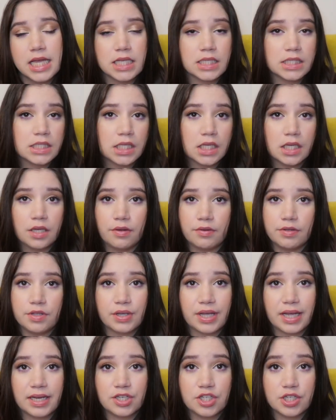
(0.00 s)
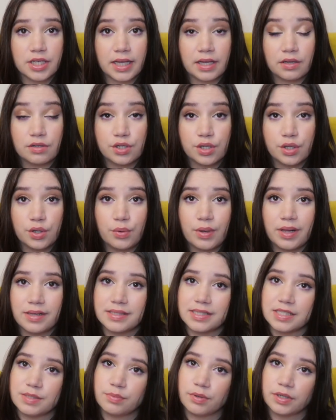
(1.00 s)
so you can check out who
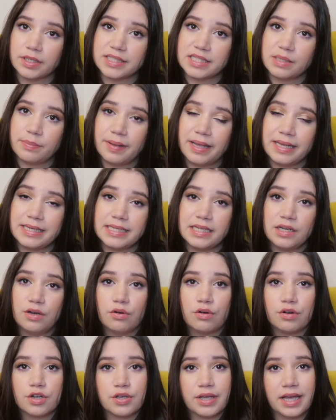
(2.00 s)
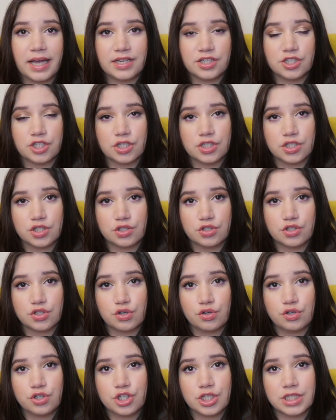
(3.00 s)
else is participating, or you can just
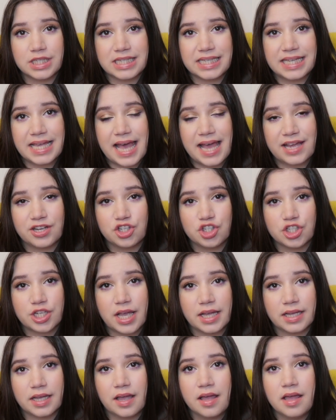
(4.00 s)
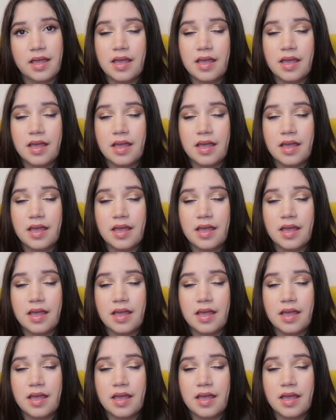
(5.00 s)
search the hashtag